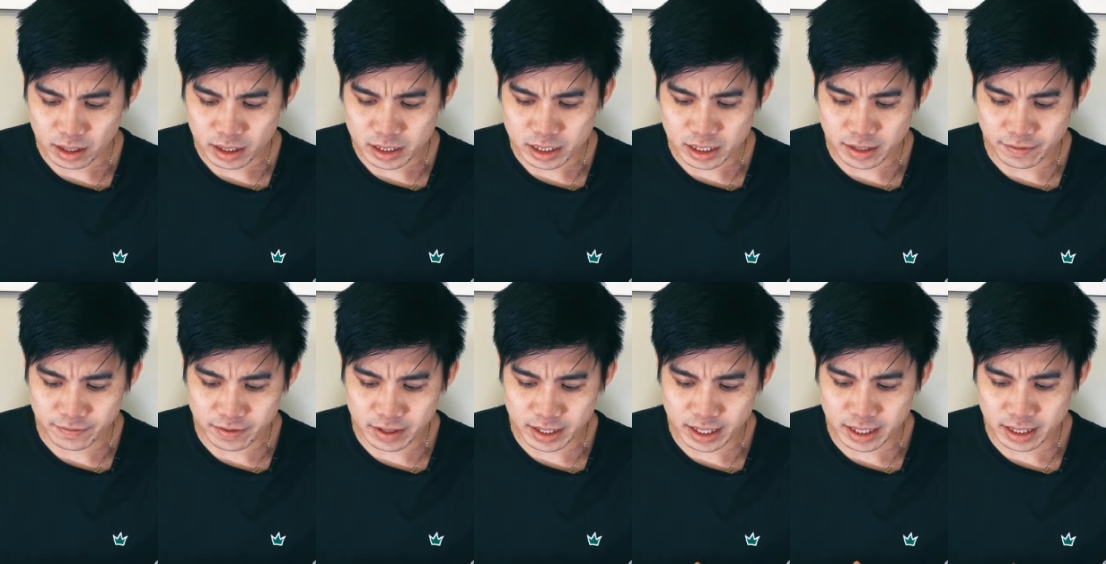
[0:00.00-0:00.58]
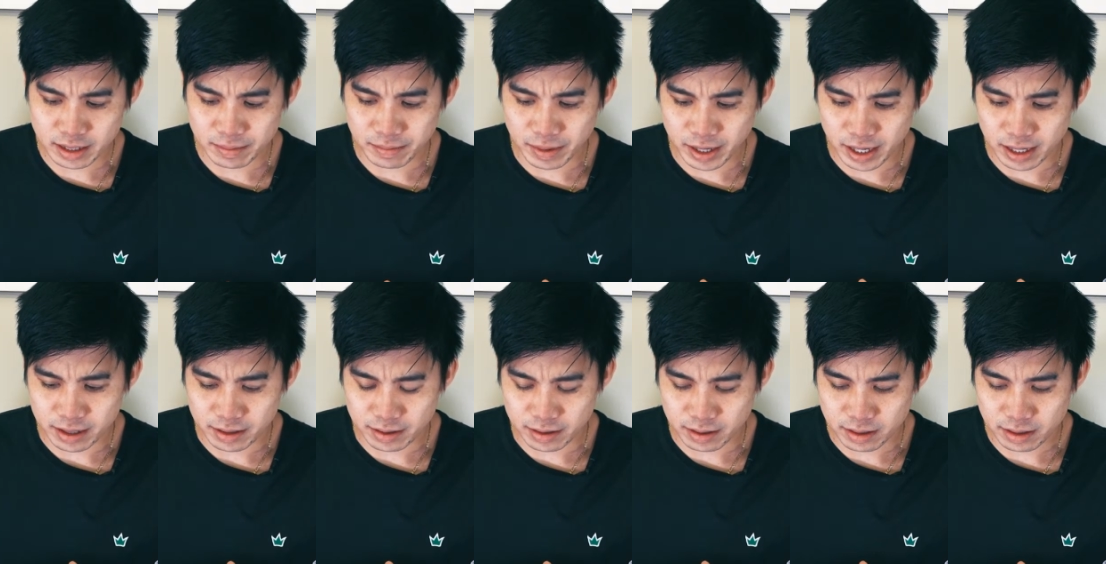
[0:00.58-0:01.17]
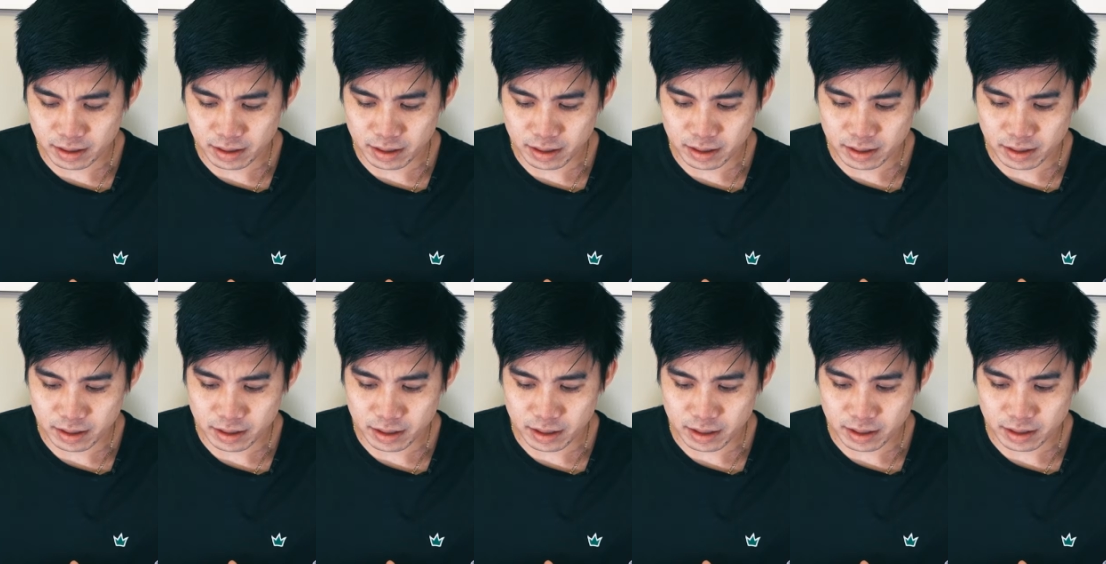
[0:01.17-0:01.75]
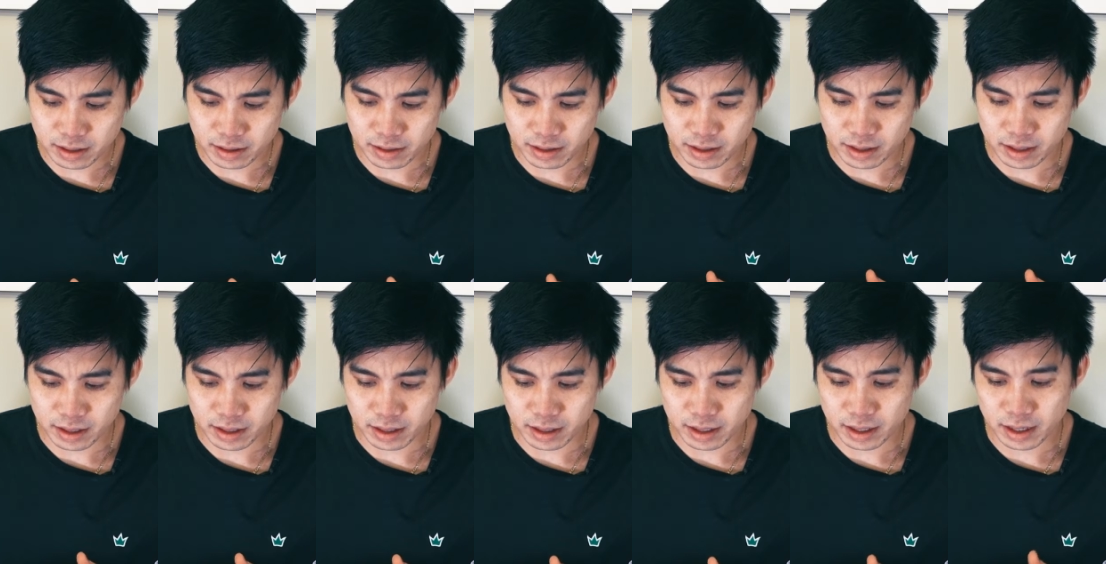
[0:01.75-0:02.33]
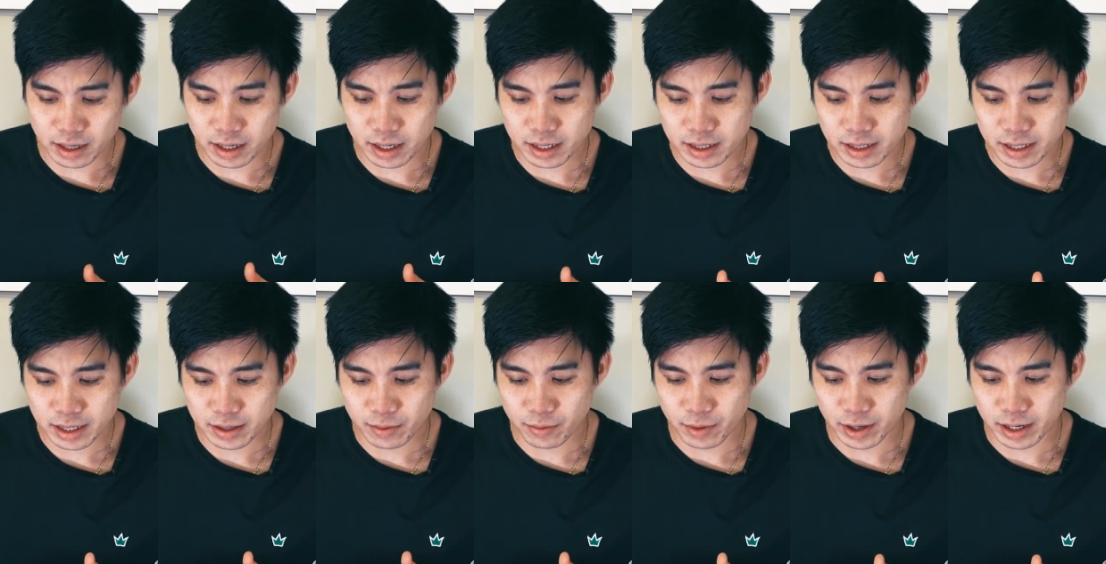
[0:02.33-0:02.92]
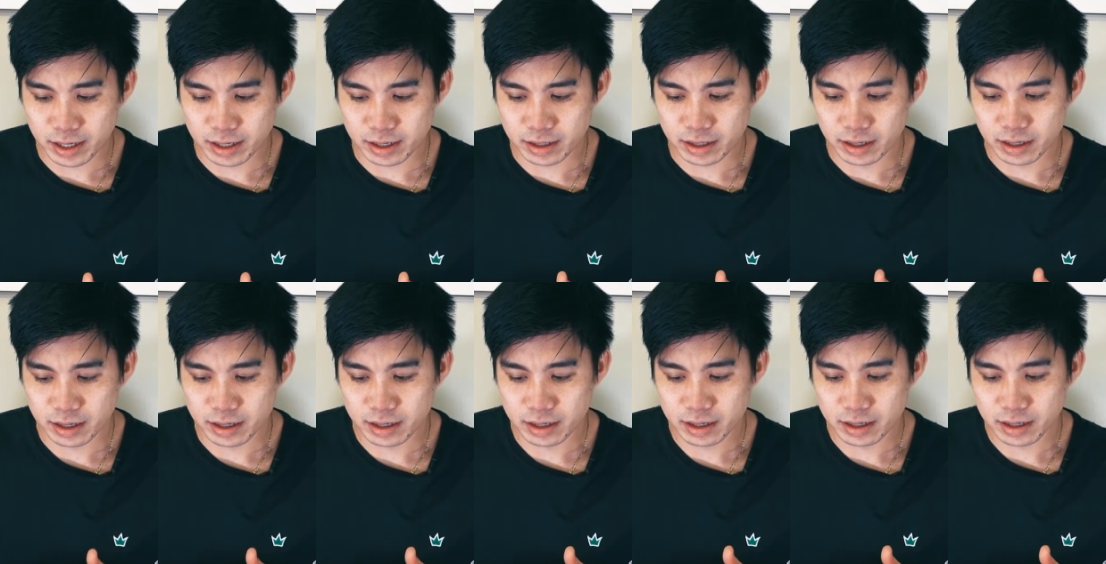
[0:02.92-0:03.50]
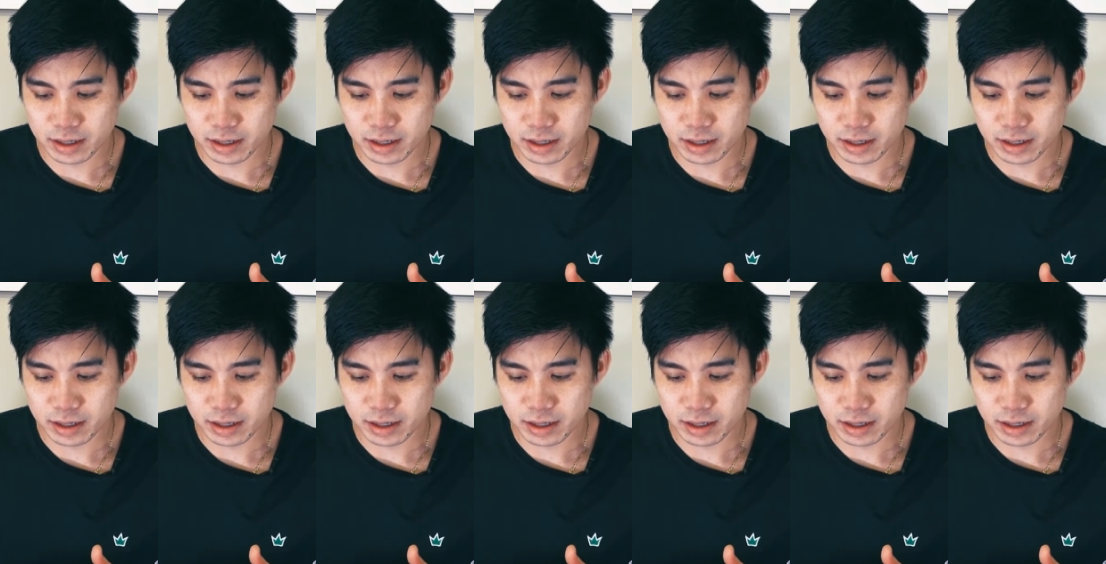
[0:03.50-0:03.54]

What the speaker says: So if you look at the bottle, unlike water,